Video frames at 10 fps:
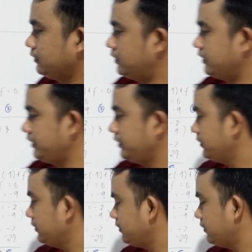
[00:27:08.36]
Okay.
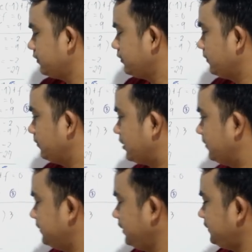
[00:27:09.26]

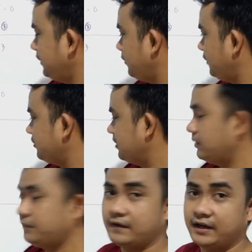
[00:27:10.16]
From this equation
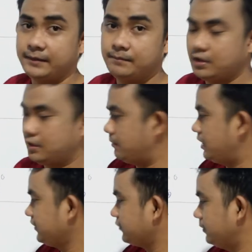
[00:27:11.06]
number 5,
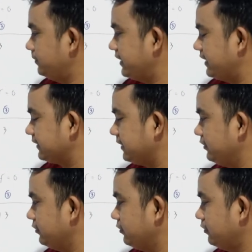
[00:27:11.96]
ma-solve na natin
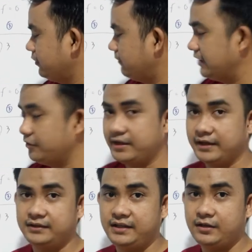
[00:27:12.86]
yung value
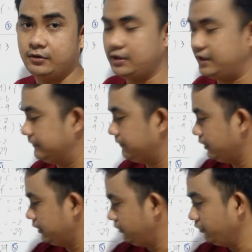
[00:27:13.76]
ng d or
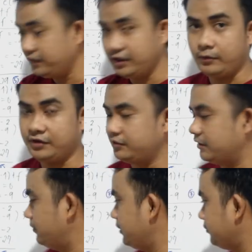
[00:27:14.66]
f using equation
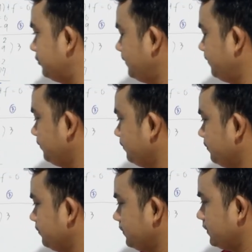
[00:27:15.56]
number
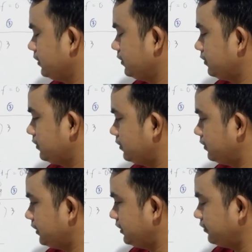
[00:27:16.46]
2.
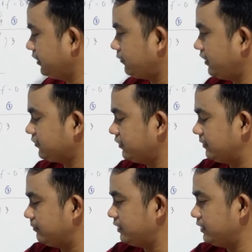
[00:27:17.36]
Okay. Yung equation
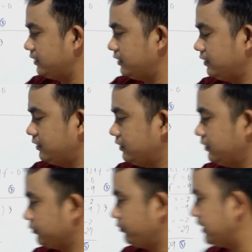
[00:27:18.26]
number
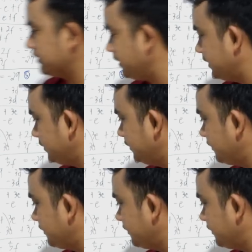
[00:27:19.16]
2 natin, is